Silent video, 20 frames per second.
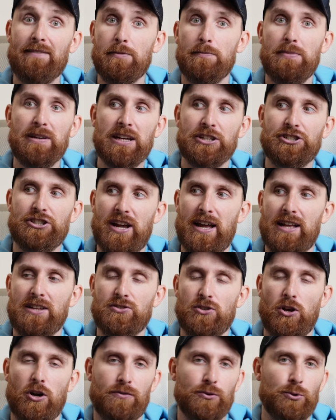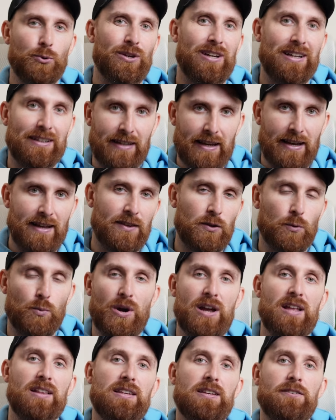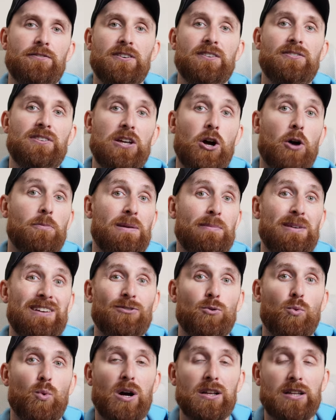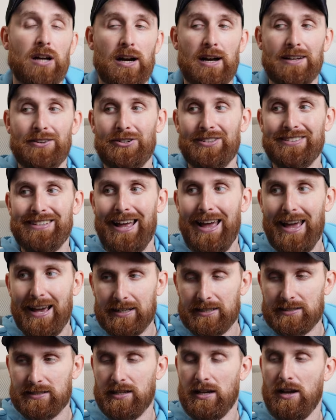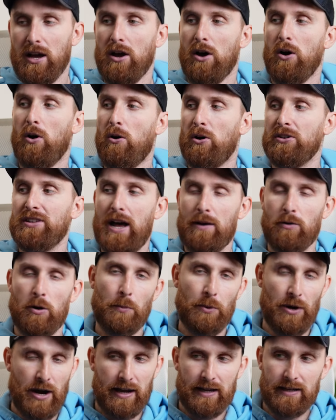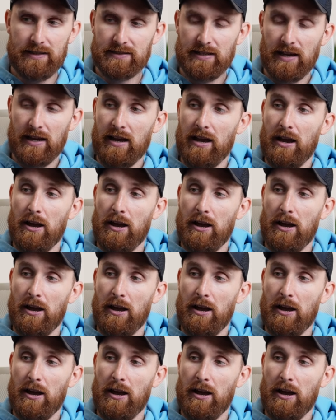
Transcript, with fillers: have a bigger chance of doing 10, 20, 50, or maybe even 100x on our price